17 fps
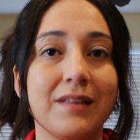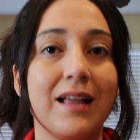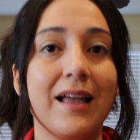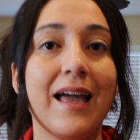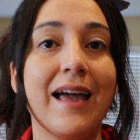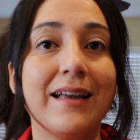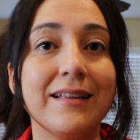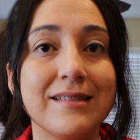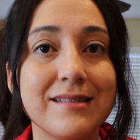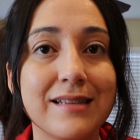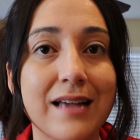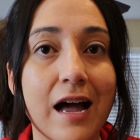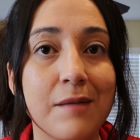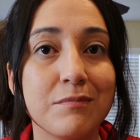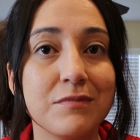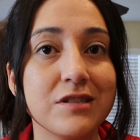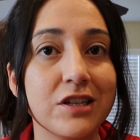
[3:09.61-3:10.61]
hence
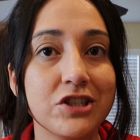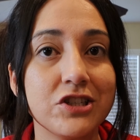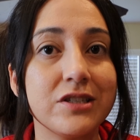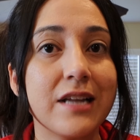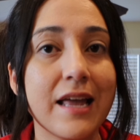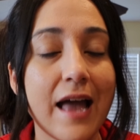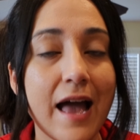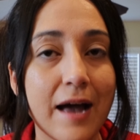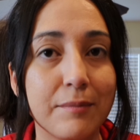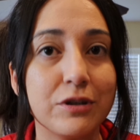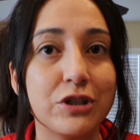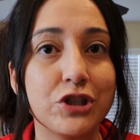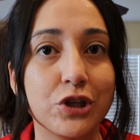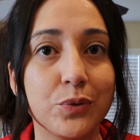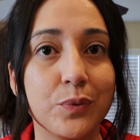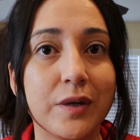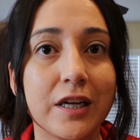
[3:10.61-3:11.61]
I'm such an
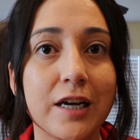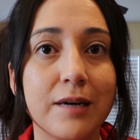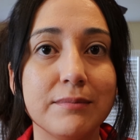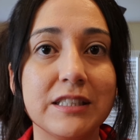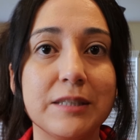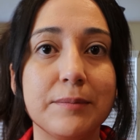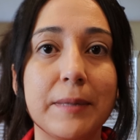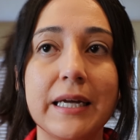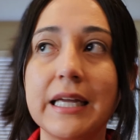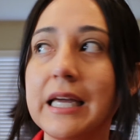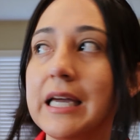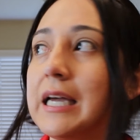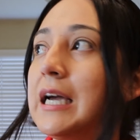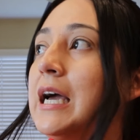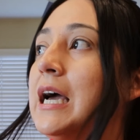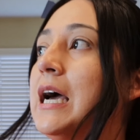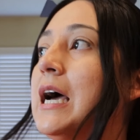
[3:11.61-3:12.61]
amateur when it comes to baking,